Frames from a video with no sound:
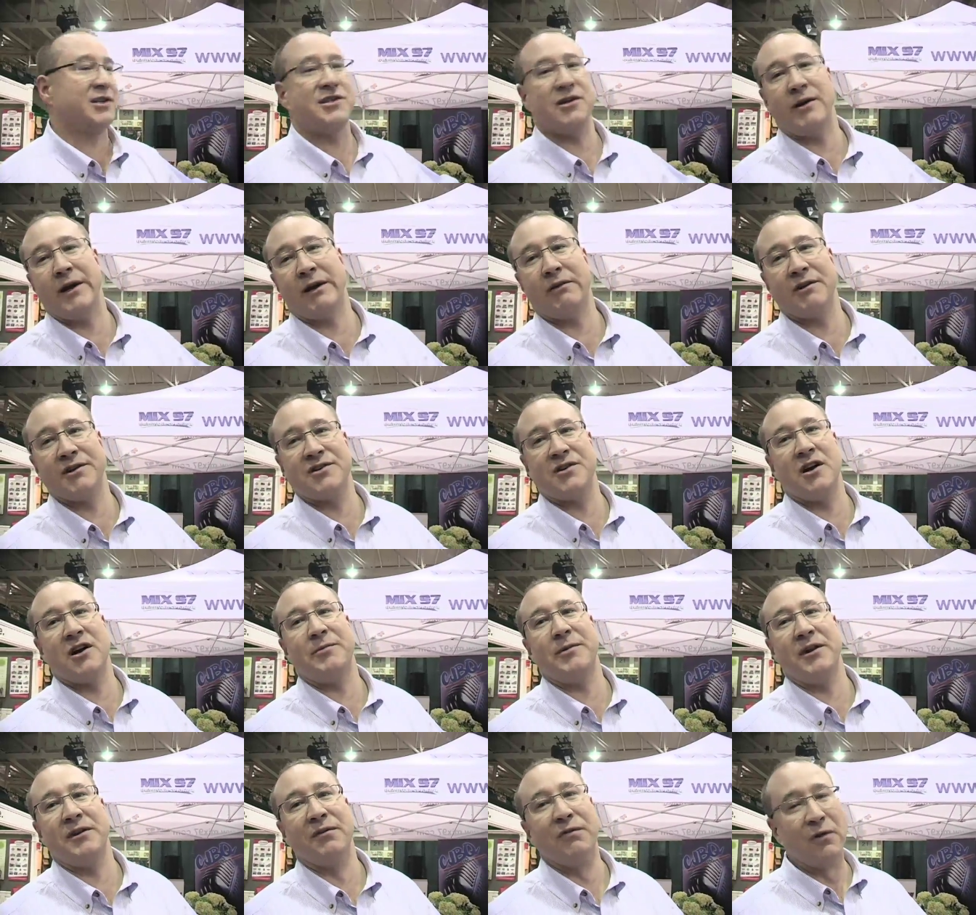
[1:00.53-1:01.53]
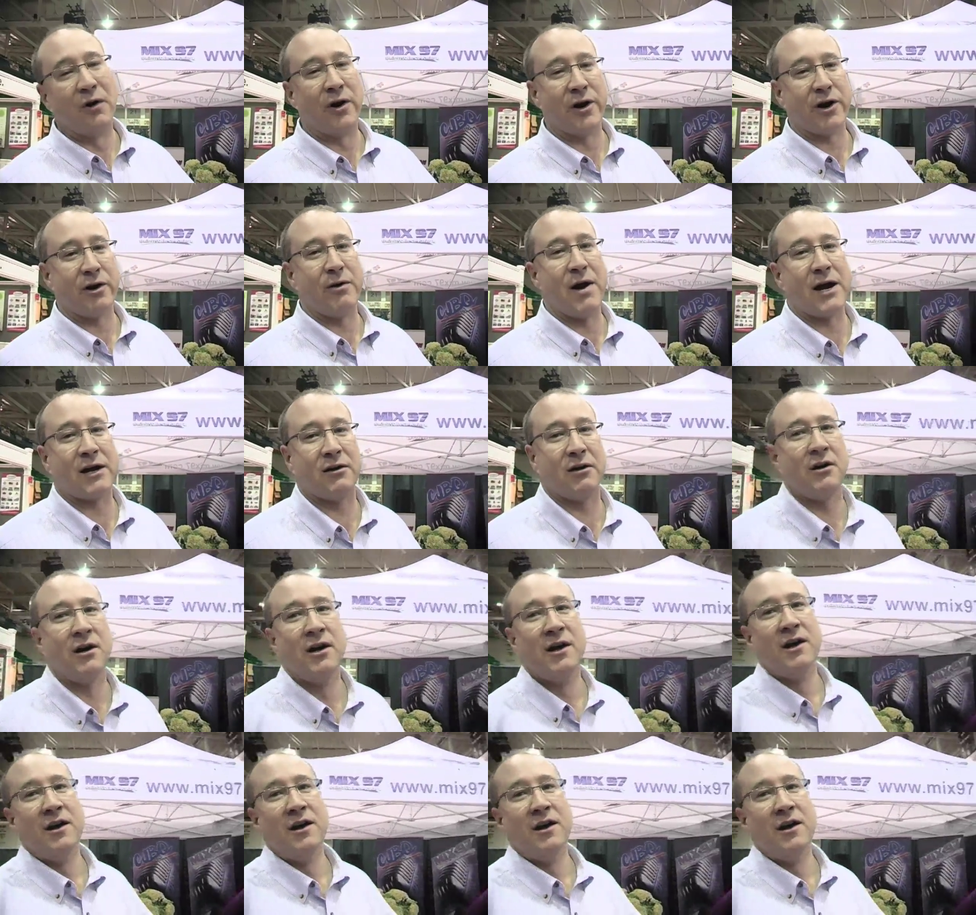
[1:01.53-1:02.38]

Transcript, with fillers: So Ingrid's going to be the floor director.